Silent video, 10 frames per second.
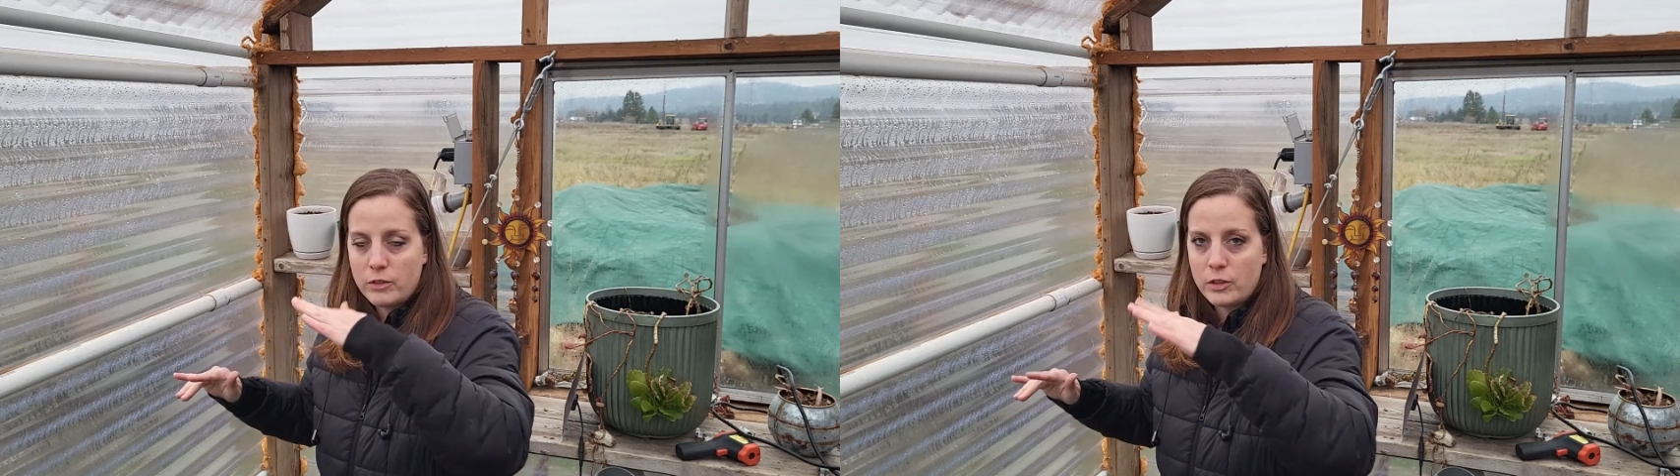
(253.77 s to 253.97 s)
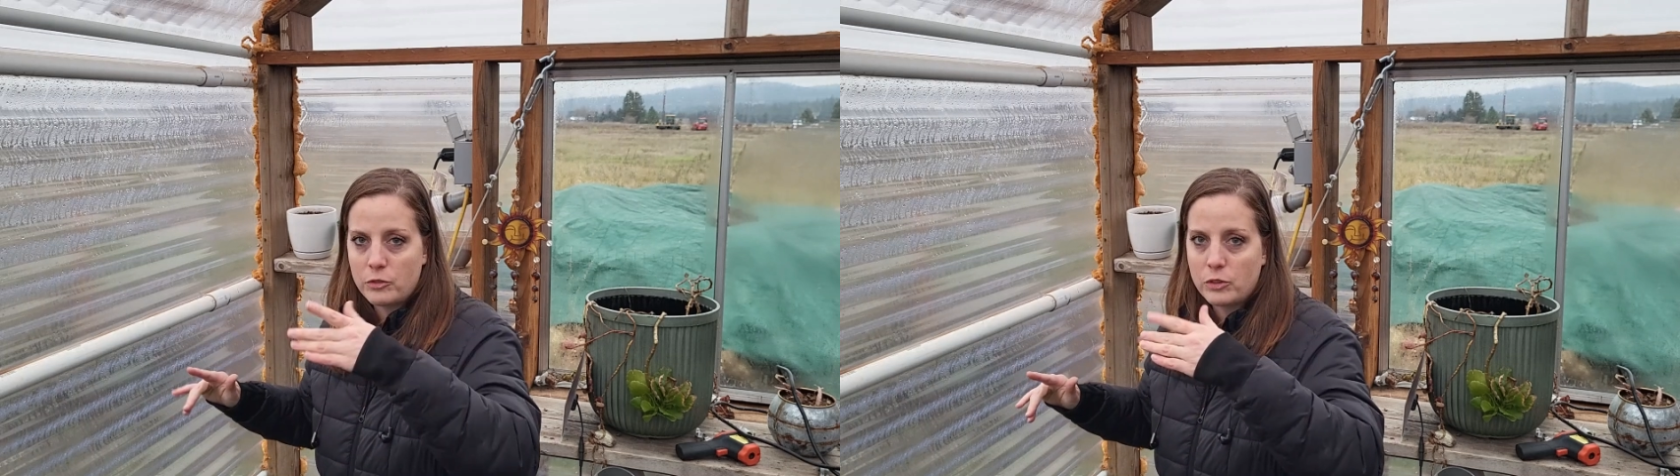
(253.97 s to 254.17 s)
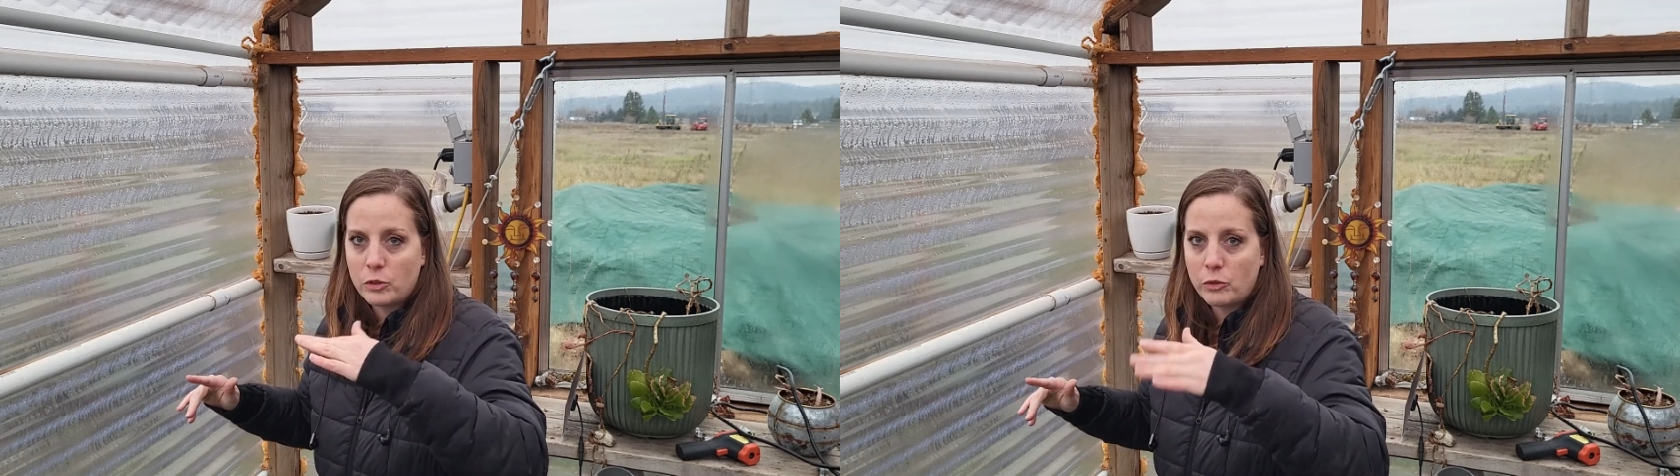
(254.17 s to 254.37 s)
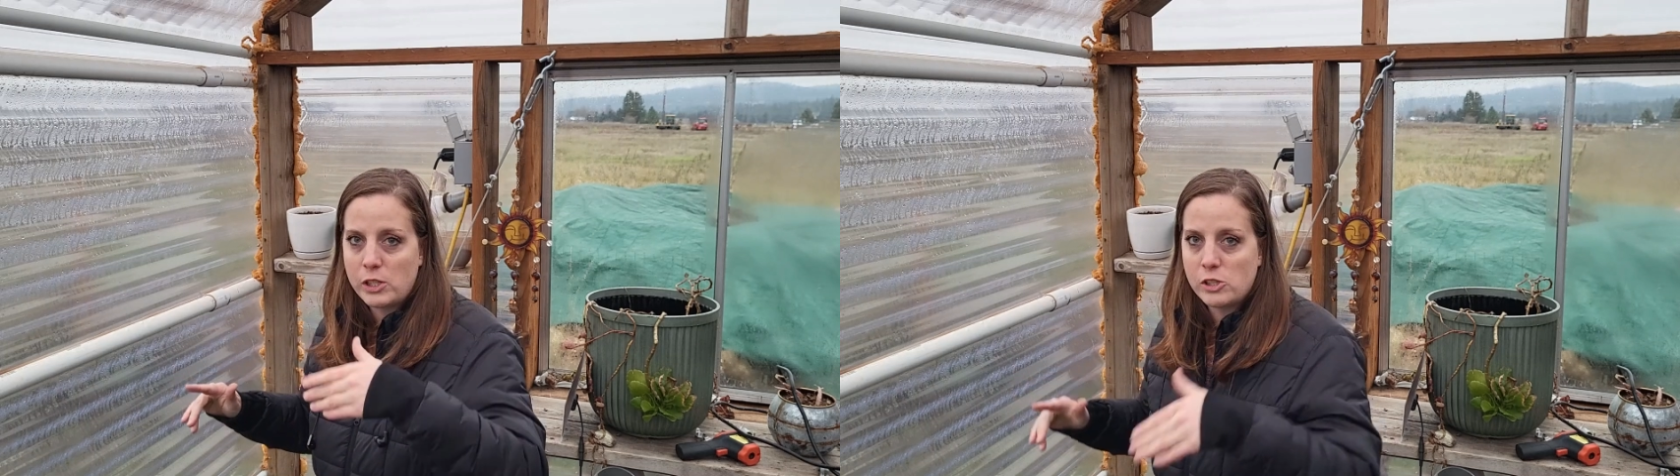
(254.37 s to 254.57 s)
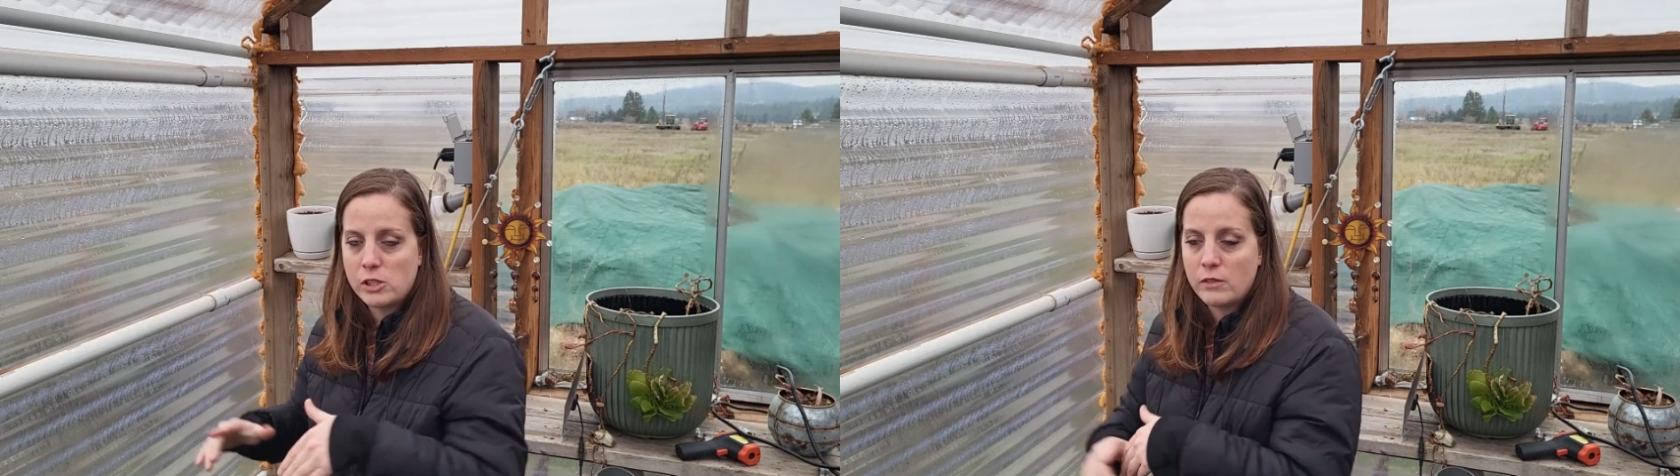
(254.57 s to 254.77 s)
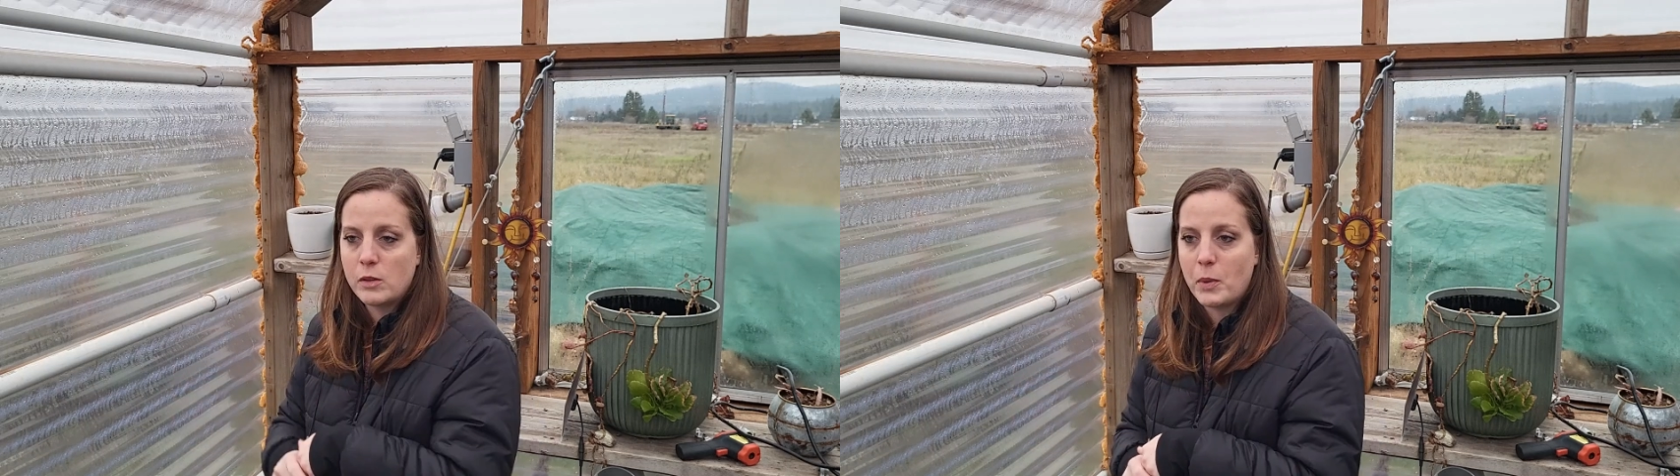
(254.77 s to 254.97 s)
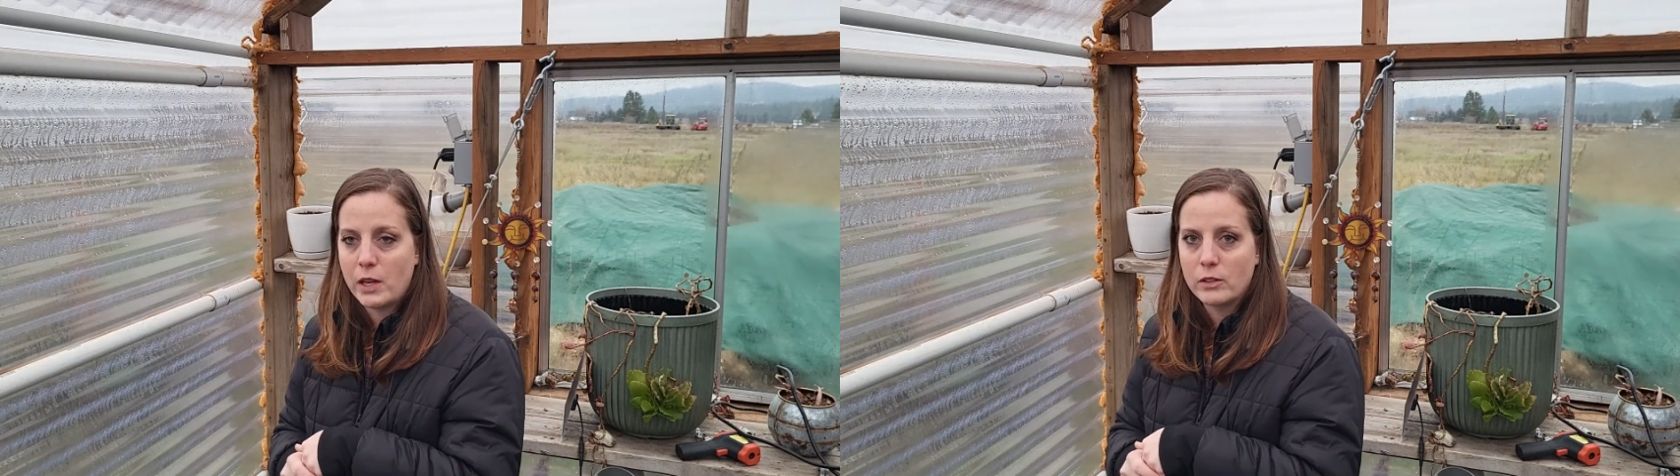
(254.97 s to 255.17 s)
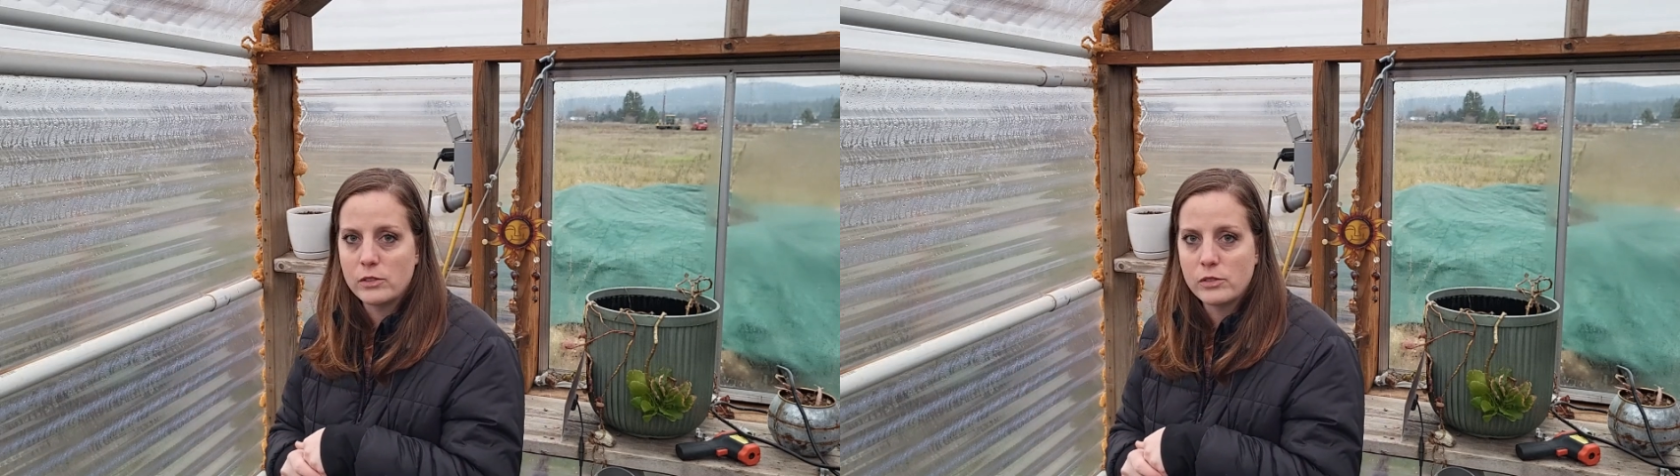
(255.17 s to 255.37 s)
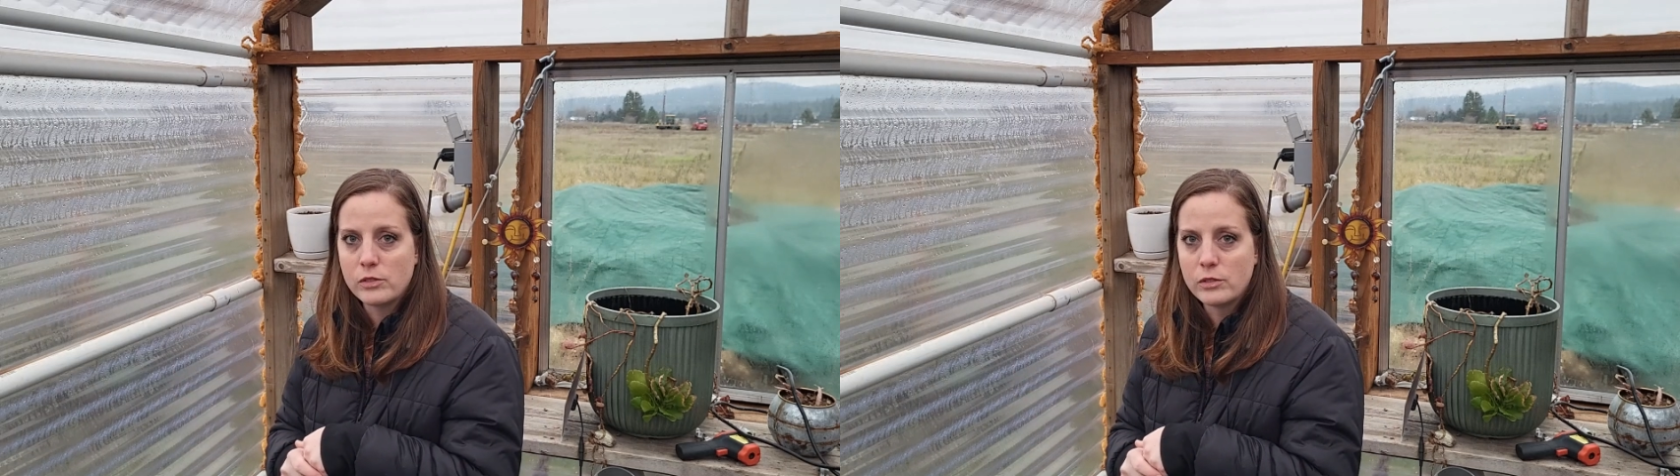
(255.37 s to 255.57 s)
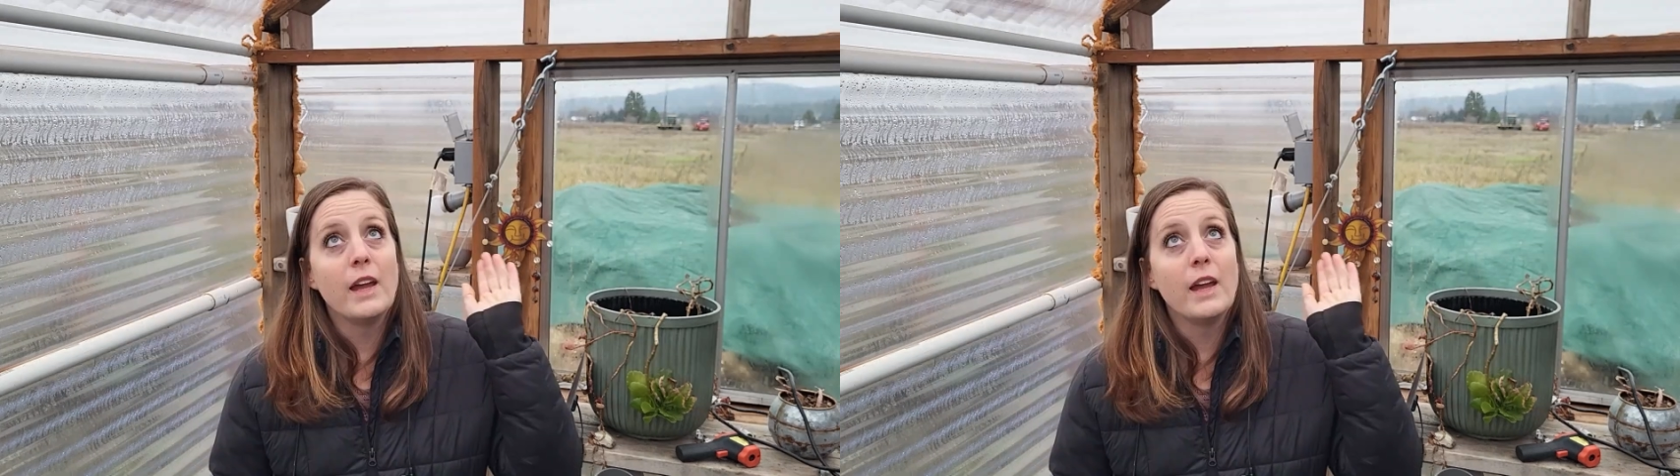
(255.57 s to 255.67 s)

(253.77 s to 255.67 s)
the ridges of the panels.